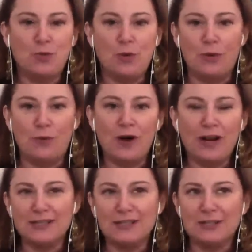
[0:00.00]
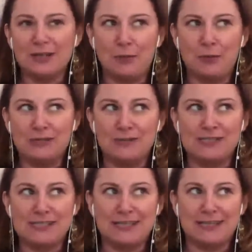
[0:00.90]
What do you
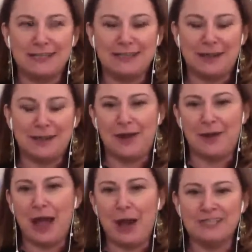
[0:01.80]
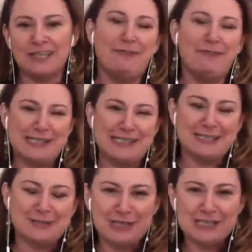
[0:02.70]
see? Like, how tough was it
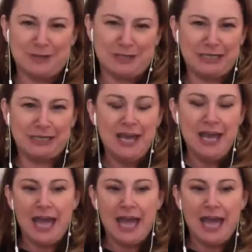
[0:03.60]
to raise money?